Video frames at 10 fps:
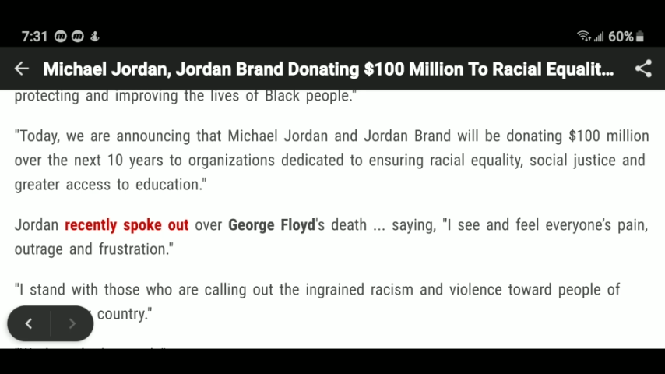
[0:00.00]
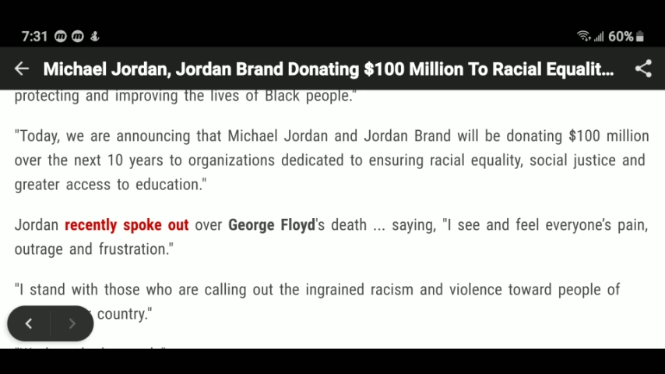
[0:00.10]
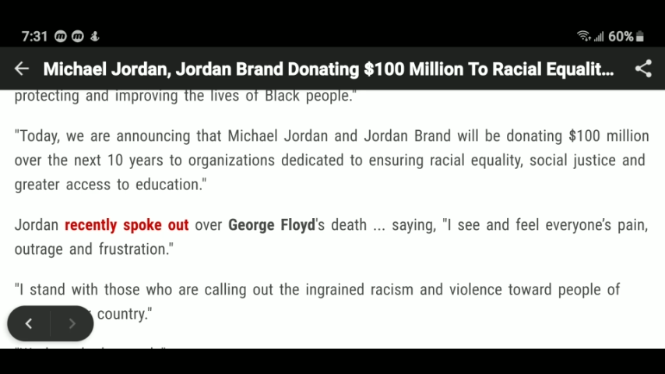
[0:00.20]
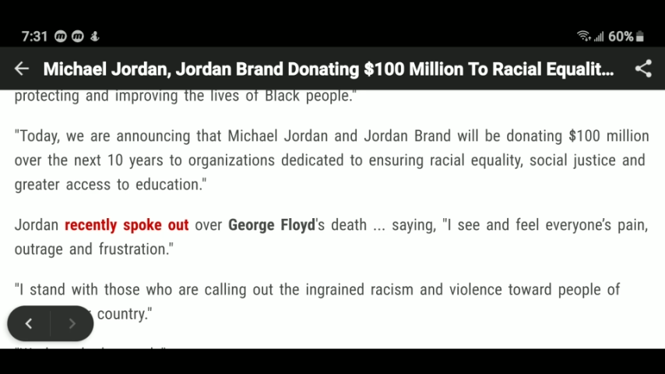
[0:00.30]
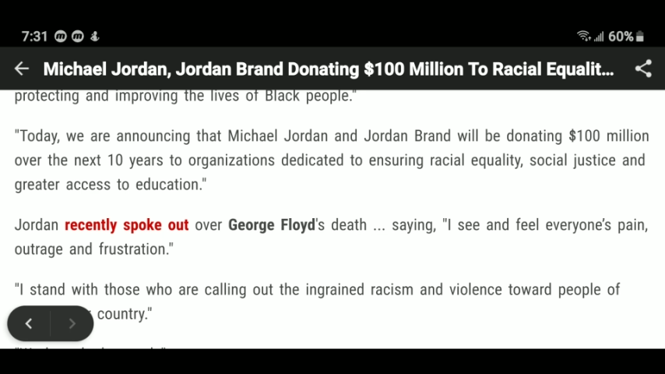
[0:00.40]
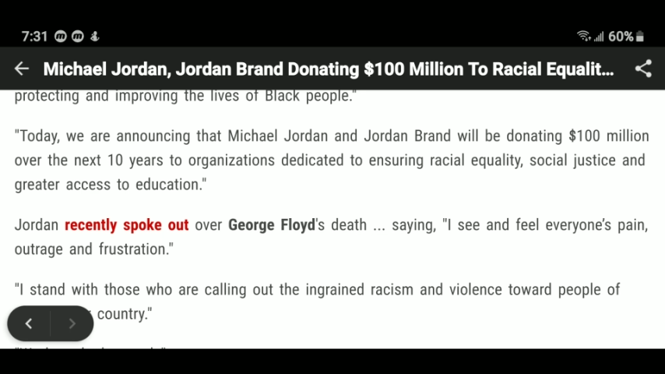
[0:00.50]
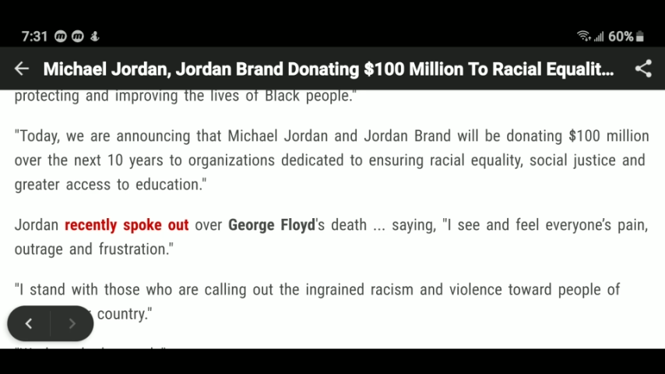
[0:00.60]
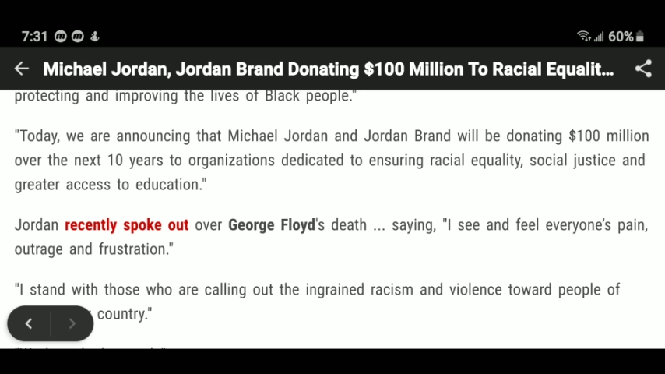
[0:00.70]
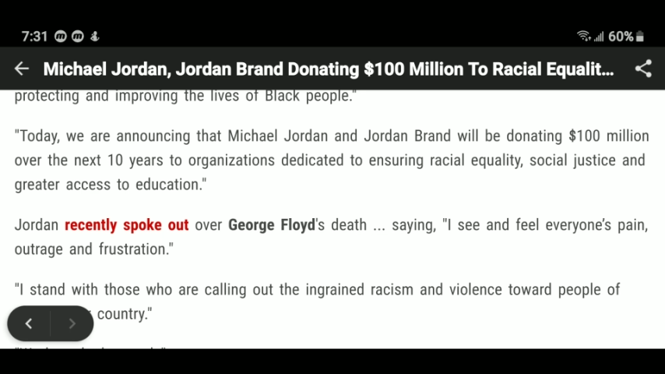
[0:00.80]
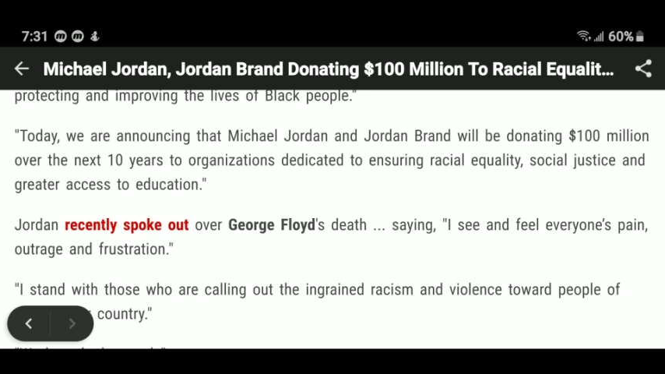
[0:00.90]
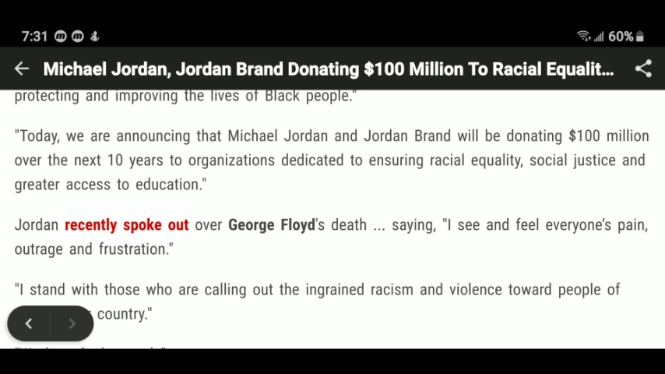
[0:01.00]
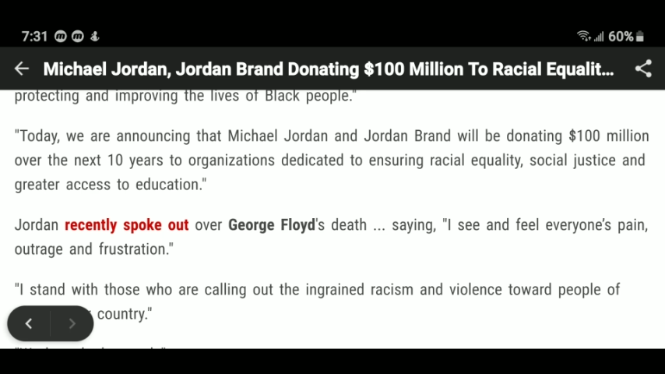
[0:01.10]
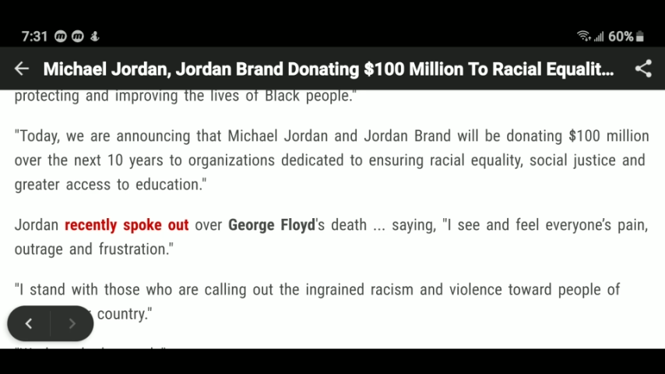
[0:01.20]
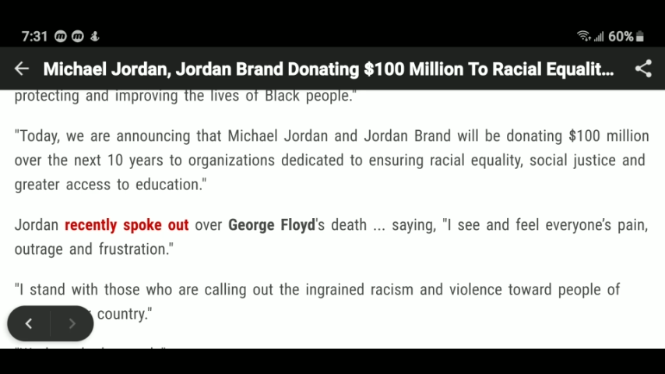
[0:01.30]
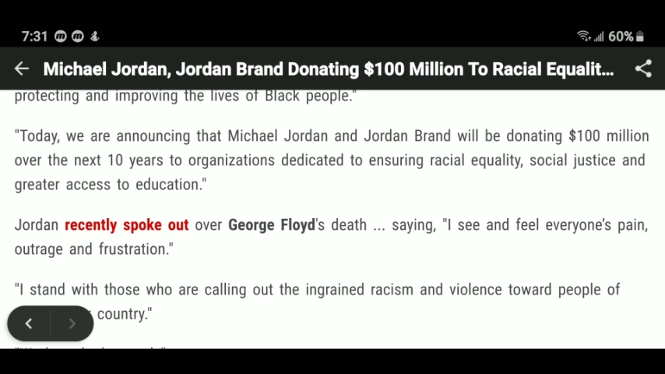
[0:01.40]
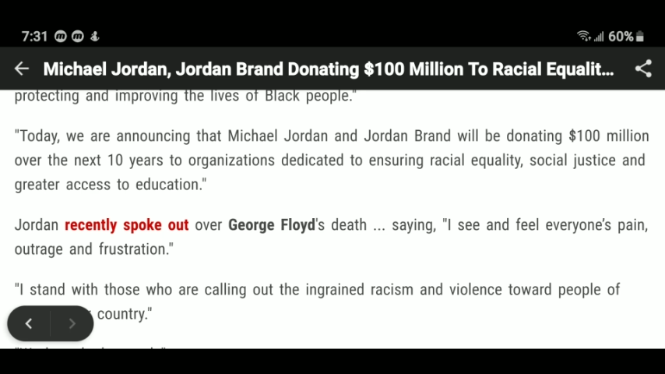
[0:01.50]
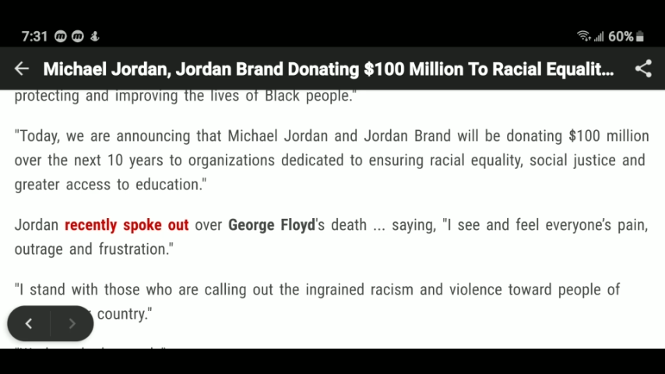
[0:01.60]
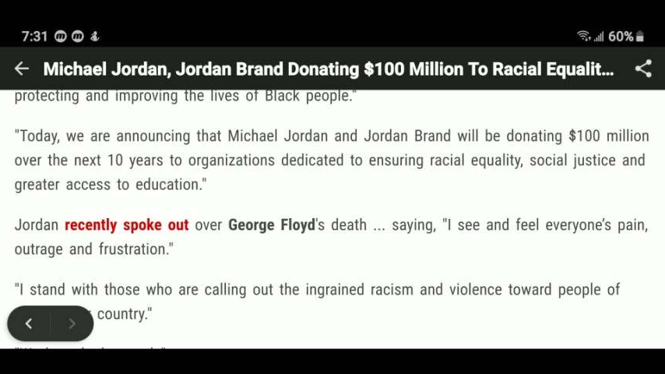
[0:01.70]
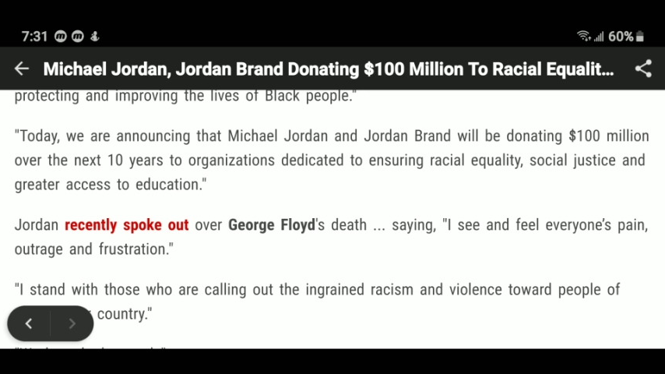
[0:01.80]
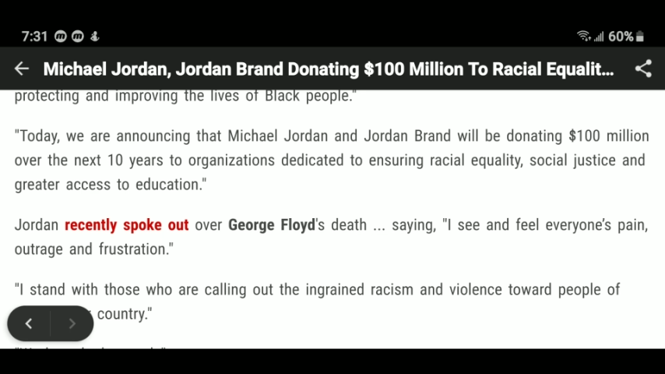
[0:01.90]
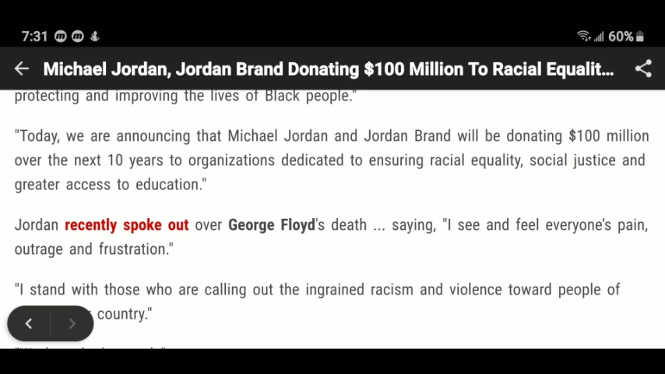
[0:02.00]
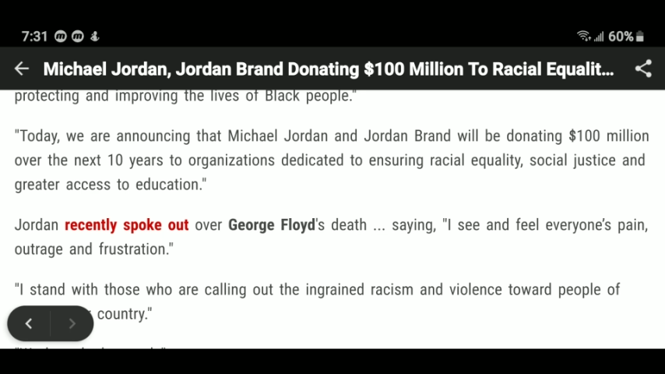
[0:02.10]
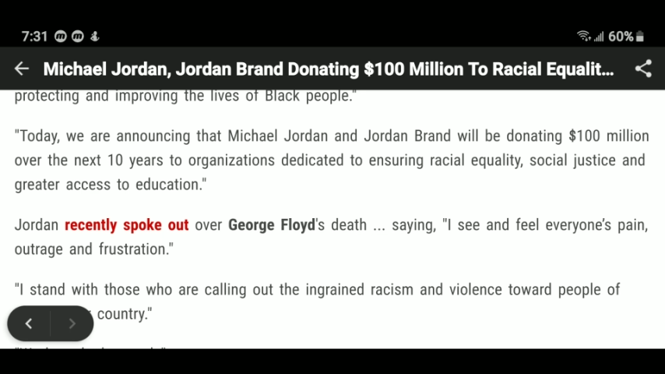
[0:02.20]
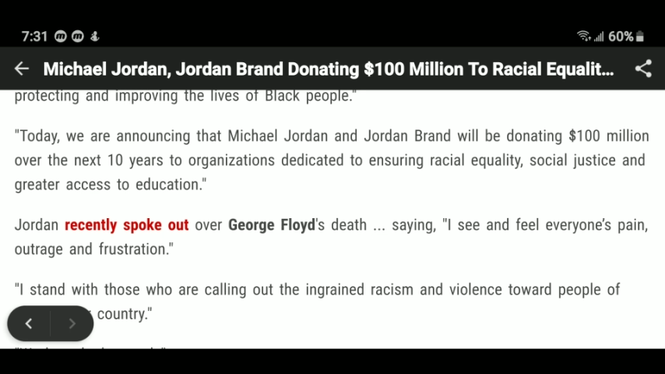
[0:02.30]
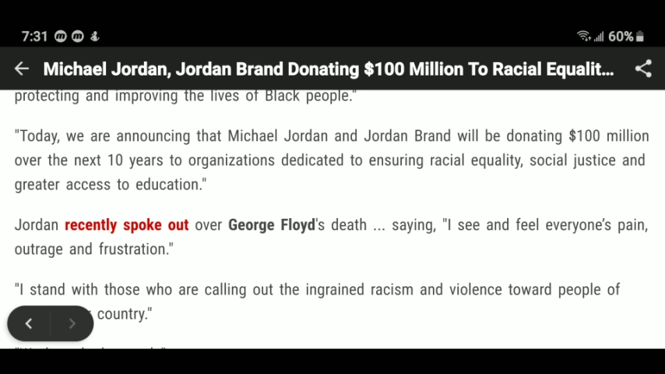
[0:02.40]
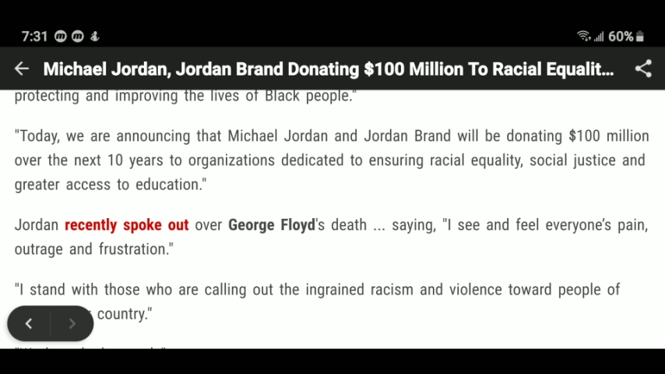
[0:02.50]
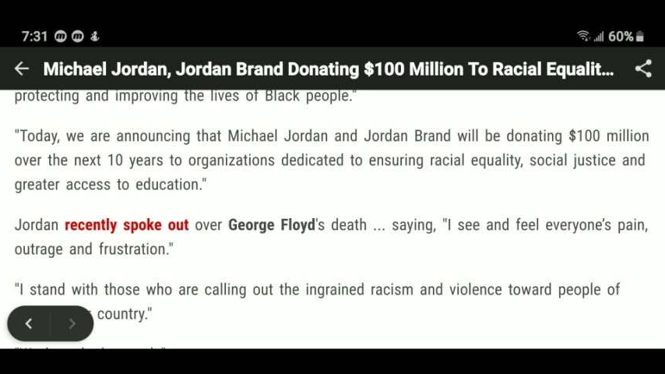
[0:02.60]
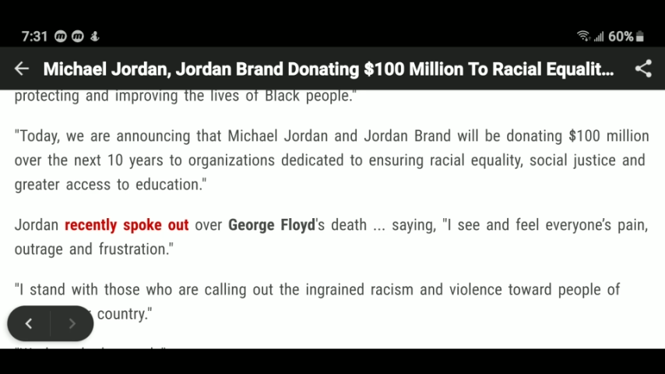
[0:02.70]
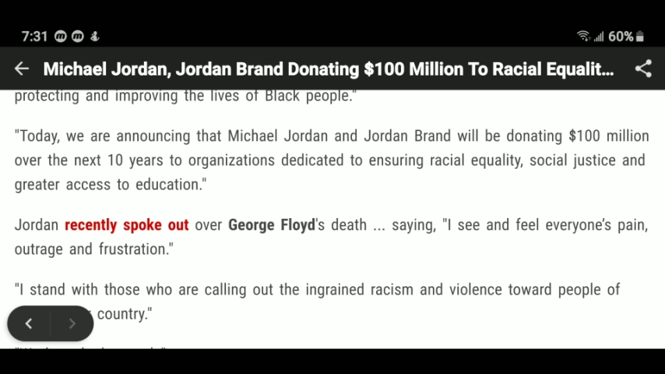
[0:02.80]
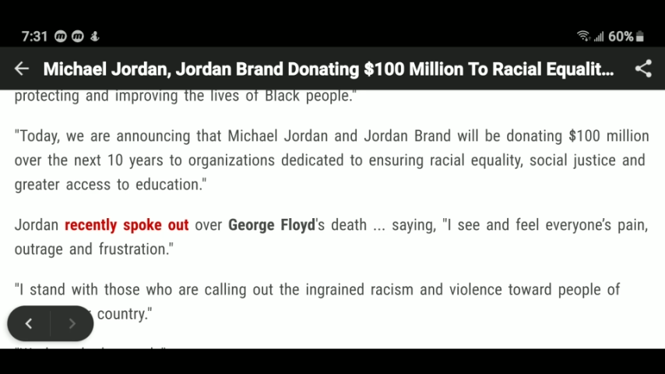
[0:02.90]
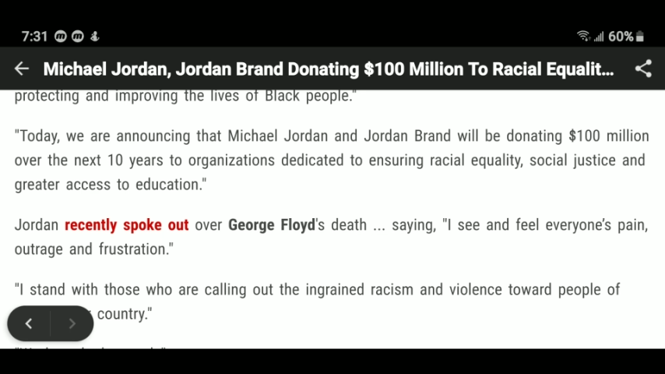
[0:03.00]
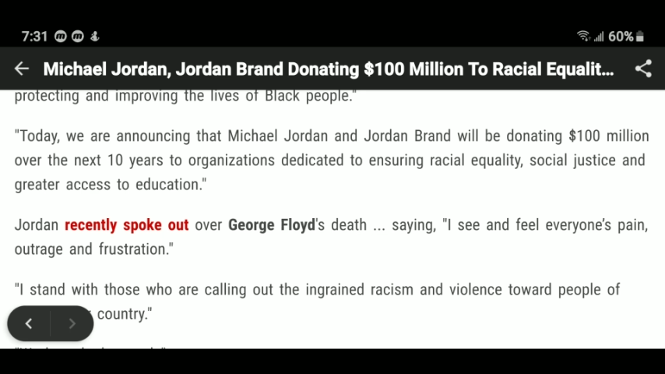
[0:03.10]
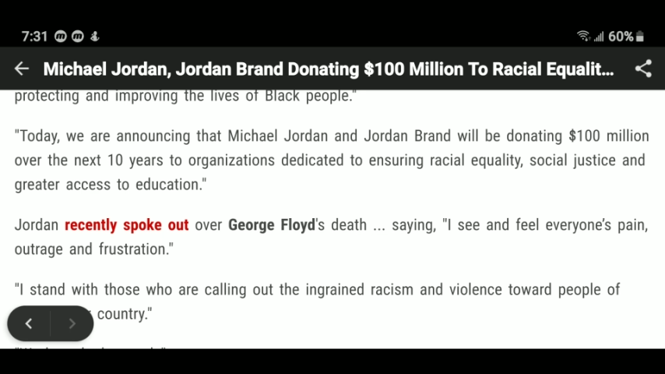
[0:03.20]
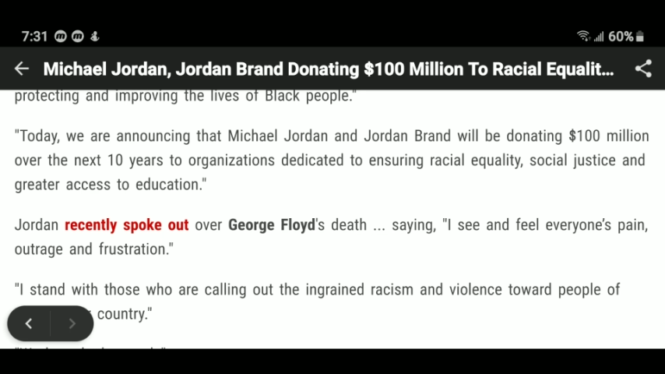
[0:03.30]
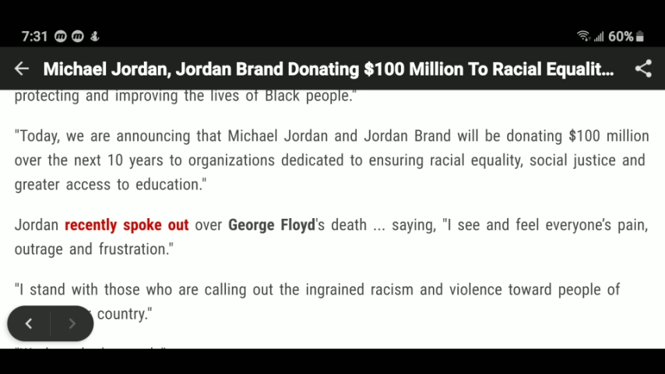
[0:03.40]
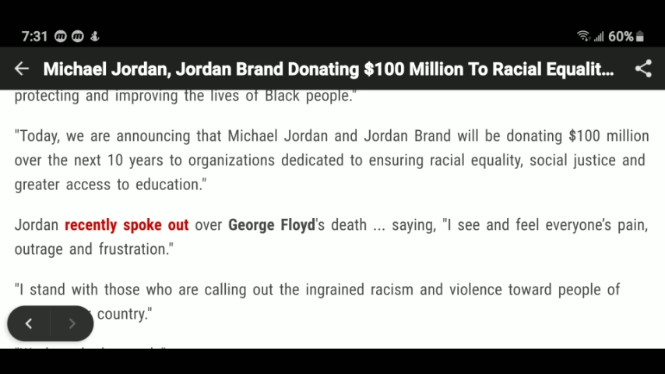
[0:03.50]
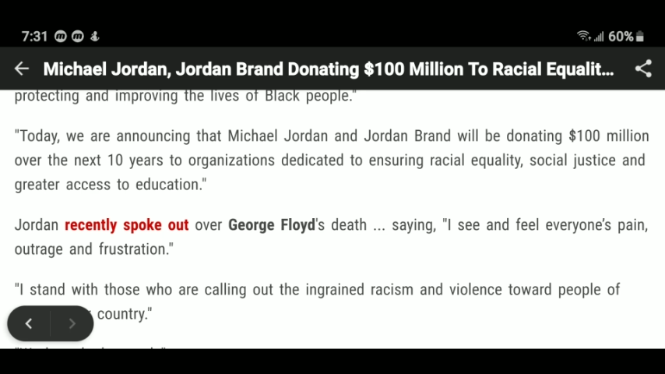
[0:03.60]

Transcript: No face is visible, so there are no lips to read.